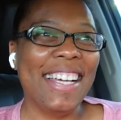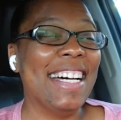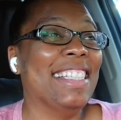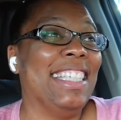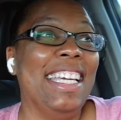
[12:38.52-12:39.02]

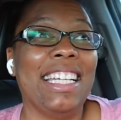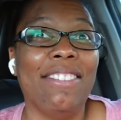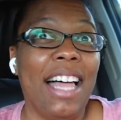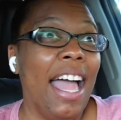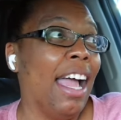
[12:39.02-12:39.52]
because then I'm
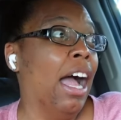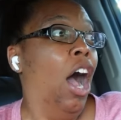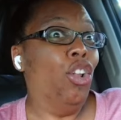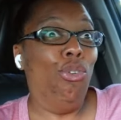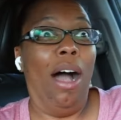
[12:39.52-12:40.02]
like,
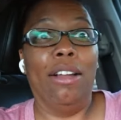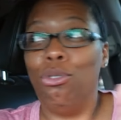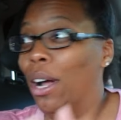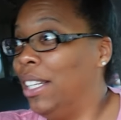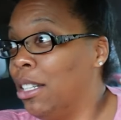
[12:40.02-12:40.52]
do I
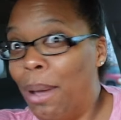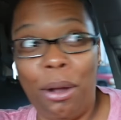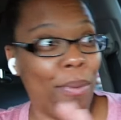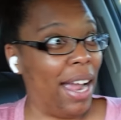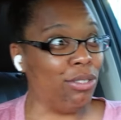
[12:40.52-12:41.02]
do I need to make a
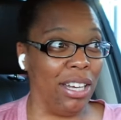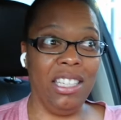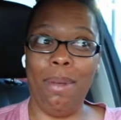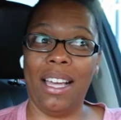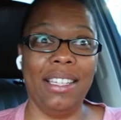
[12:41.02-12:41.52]
right? Do I need
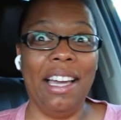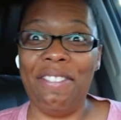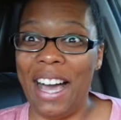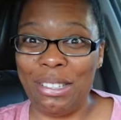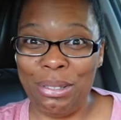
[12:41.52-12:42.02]
to make a left?
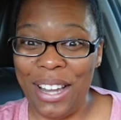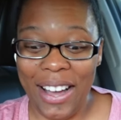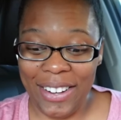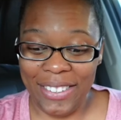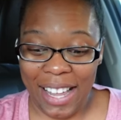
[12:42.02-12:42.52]
I don't
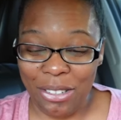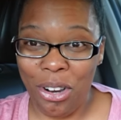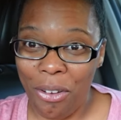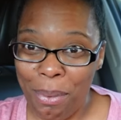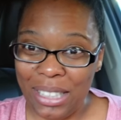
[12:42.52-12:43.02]
know. I don't
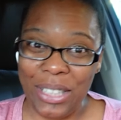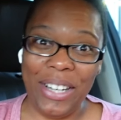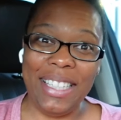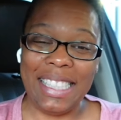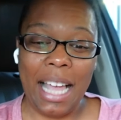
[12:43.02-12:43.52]
know if my
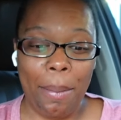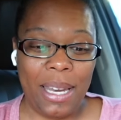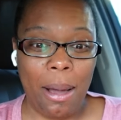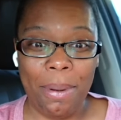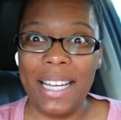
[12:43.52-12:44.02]
turn is coming
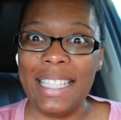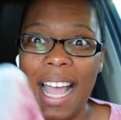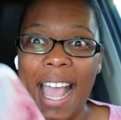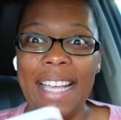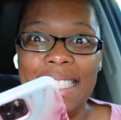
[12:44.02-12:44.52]
up because I
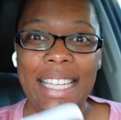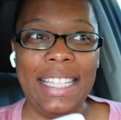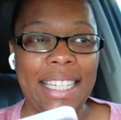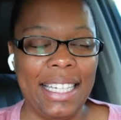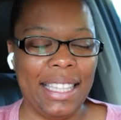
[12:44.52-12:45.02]
can't see
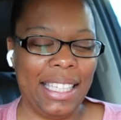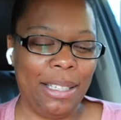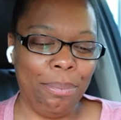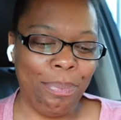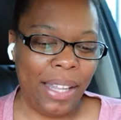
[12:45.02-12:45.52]

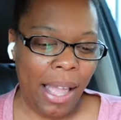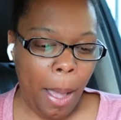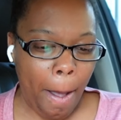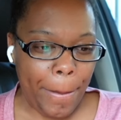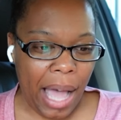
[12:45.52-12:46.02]
nothing.
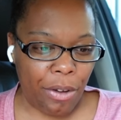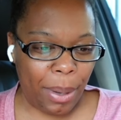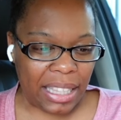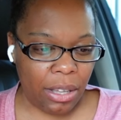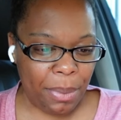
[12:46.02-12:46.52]
But I'm
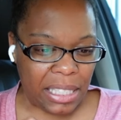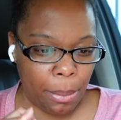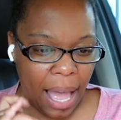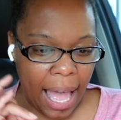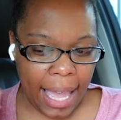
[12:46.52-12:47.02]
about to make me some
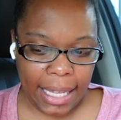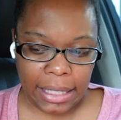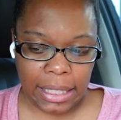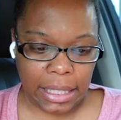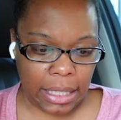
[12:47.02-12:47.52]

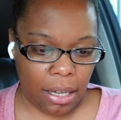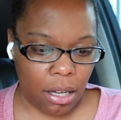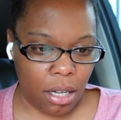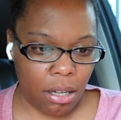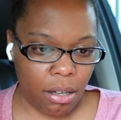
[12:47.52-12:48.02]
ice.
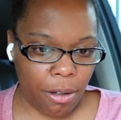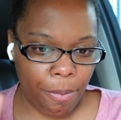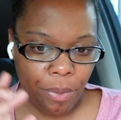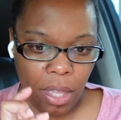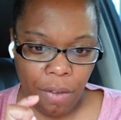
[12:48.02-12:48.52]

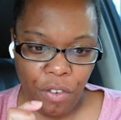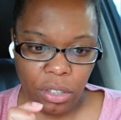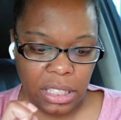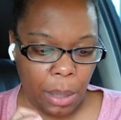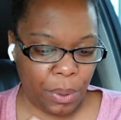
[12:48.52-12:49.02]
Um, fill
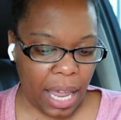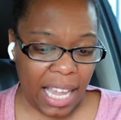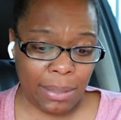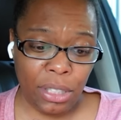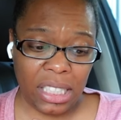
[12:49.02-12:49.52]
this up with
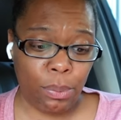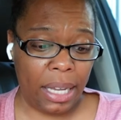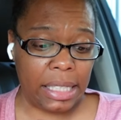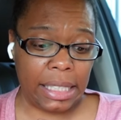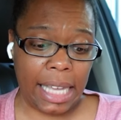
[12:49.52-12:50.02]
ice. We just
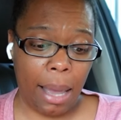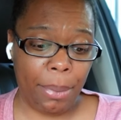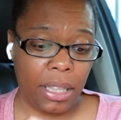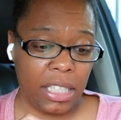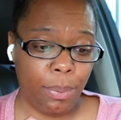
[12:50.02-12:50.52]
wasting time
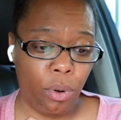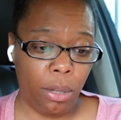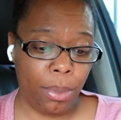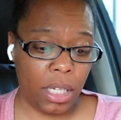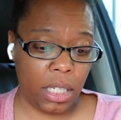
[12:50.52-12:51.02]
at this
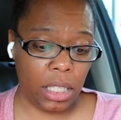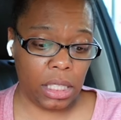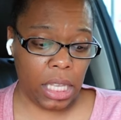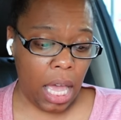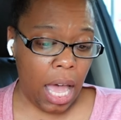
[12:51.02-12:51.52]
point
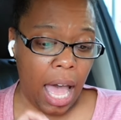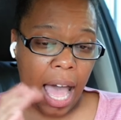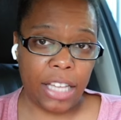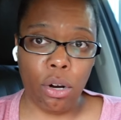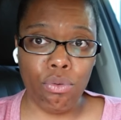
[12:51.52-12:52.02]
because
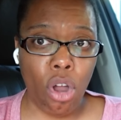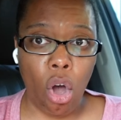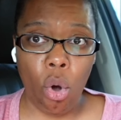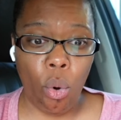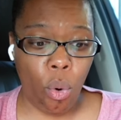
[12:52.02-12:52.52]
I don't
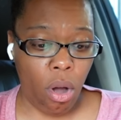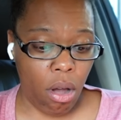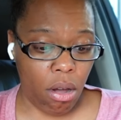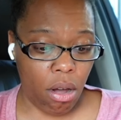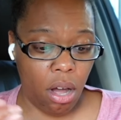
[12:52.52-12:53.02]
know
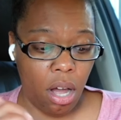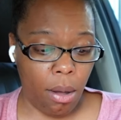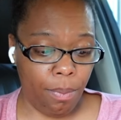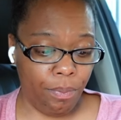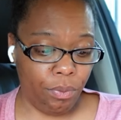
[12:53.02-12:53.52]

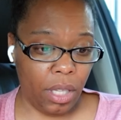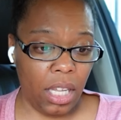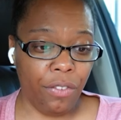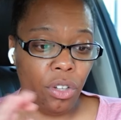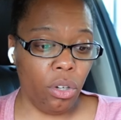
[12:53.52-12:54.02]
um
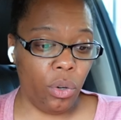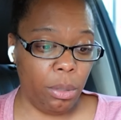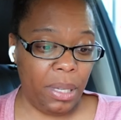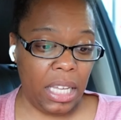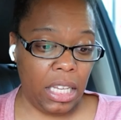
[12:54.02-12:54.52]
if there are going
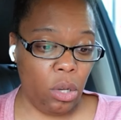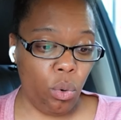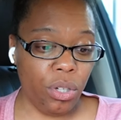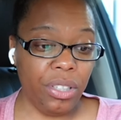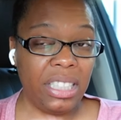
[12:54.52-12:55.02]
to be any
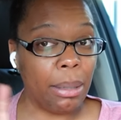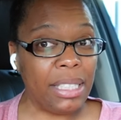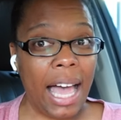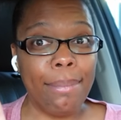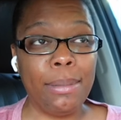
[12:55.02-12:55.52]
orders.
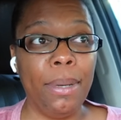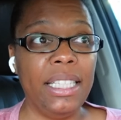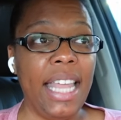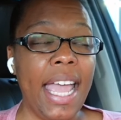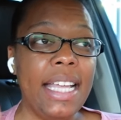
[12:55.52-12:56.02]
Sometimes
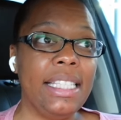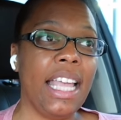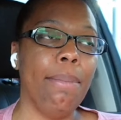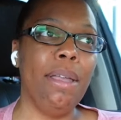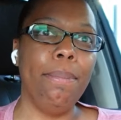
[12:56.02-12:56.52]
Mondays
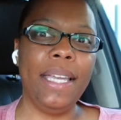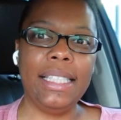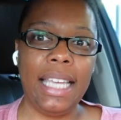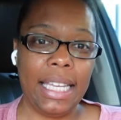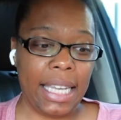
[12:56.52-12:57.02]
can be
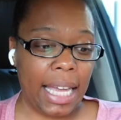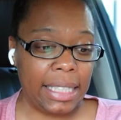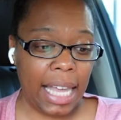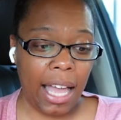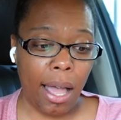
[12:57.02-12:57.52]
busy at
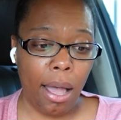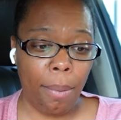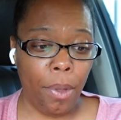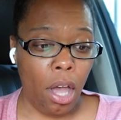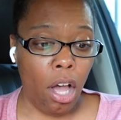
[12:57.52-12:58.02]

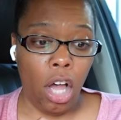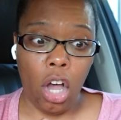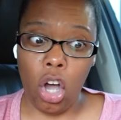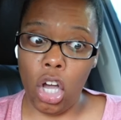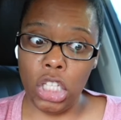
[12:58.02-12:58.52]
nighttime.
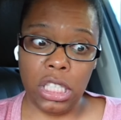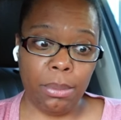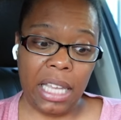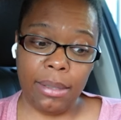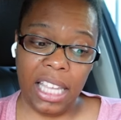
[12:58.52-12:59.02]
Uh,
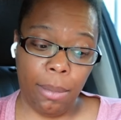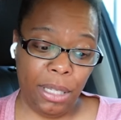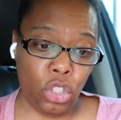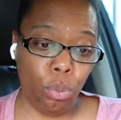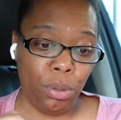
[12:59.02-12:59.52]
sometimes they can be
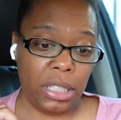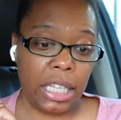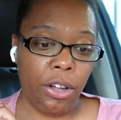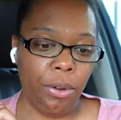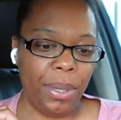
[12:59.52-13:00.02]
super
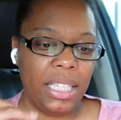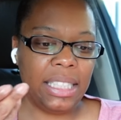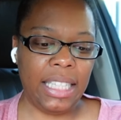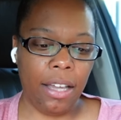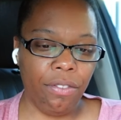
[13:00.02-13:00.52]
slow, but it's
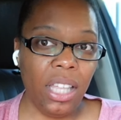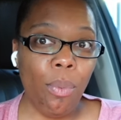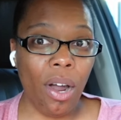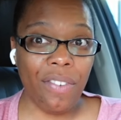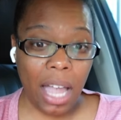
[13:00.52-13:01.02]
definitely
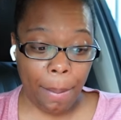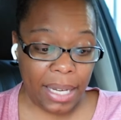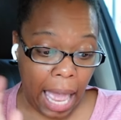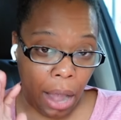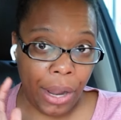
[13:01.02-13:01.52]
worth coming
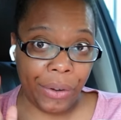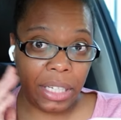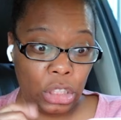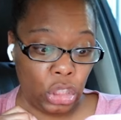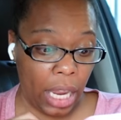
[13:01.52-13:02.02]
out here
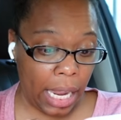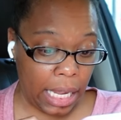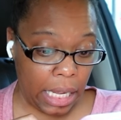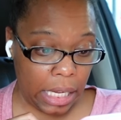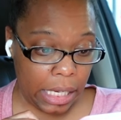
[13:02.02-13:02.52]

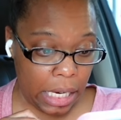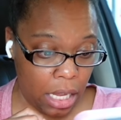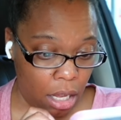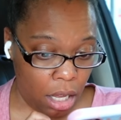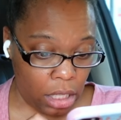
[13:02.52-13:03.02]
checking.
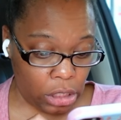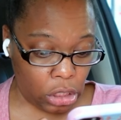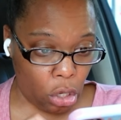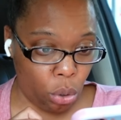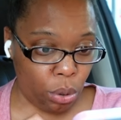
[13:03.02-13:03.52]

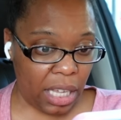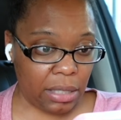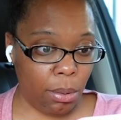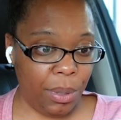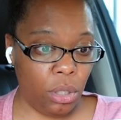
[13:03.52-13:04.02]
So
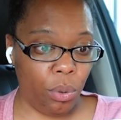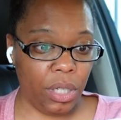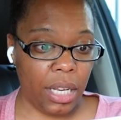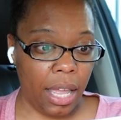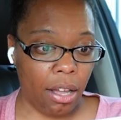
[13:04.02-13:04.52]
that's what we're
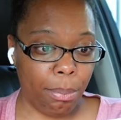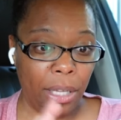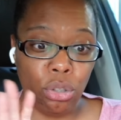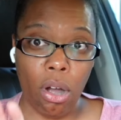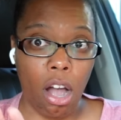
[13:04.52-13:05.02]
doing now. Make
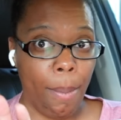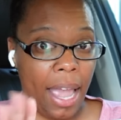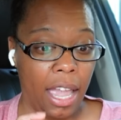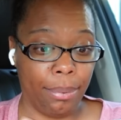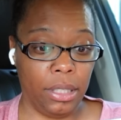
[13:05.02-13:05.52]
sure all my
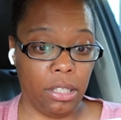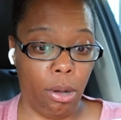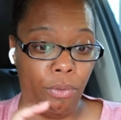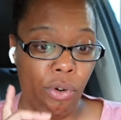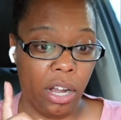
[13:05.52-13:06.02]
apps is on
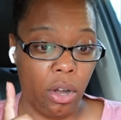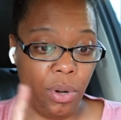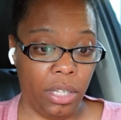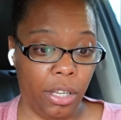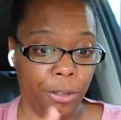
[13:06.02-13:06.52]
before I go
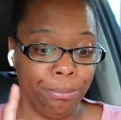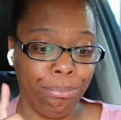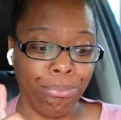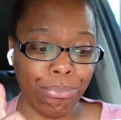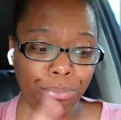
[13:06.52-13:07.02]
in there.
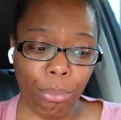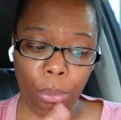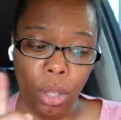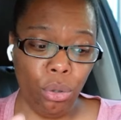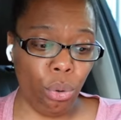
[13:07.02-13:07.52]

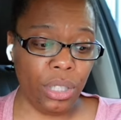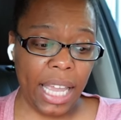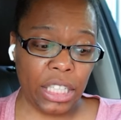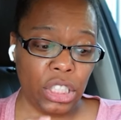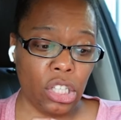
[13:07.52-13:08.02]

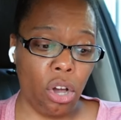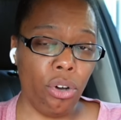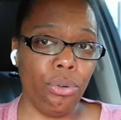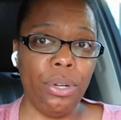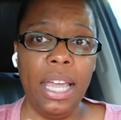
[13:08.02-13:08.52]
DoorDash is
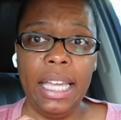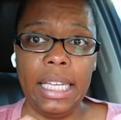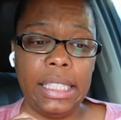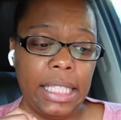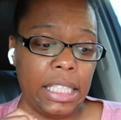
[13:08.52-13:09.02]
on.
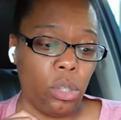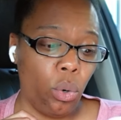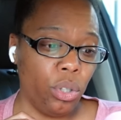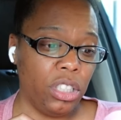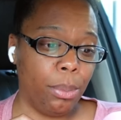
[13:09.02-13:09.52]
It says the
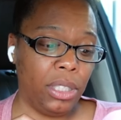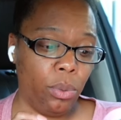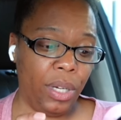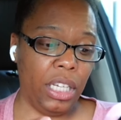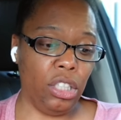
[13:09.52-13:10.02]
orders
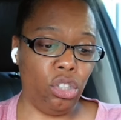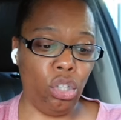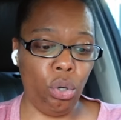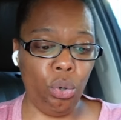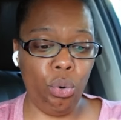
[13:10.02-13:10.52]
between
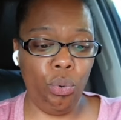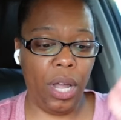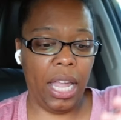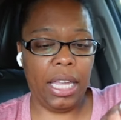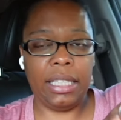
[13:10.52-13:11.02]
two
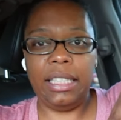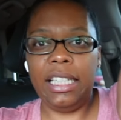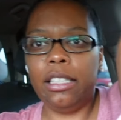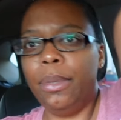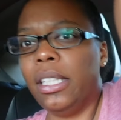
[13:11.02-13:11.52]
and
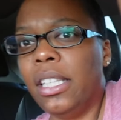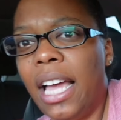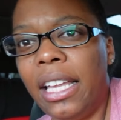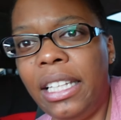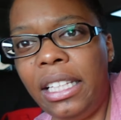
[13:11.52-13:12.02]
six minutes. Look
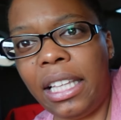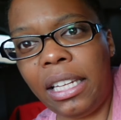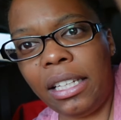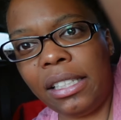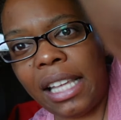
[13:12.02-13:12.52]
how neat that
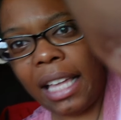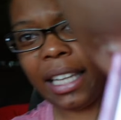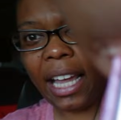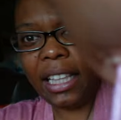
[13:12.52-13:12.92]
is. I like